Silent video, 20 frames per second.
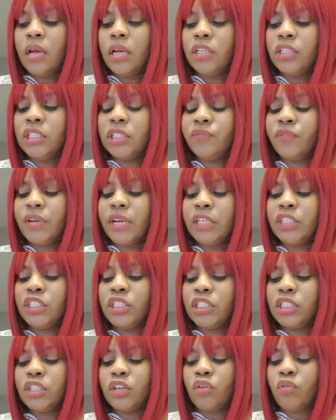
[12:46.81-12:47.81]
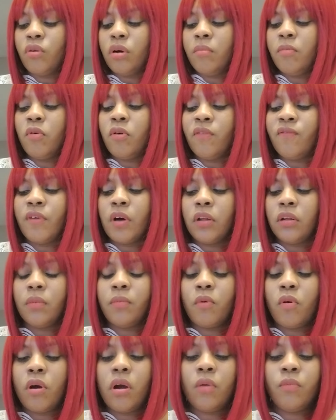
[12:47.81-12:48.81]
just for that shit to crumble or fall
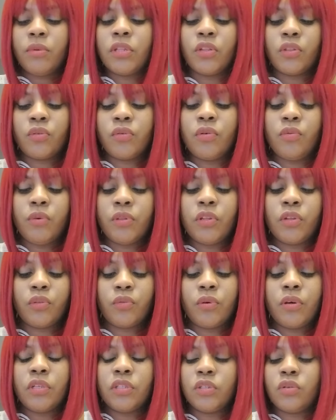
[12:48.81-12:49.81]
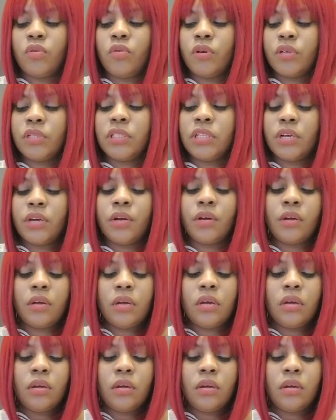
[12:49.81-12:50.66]
apart with the Three of Swords here.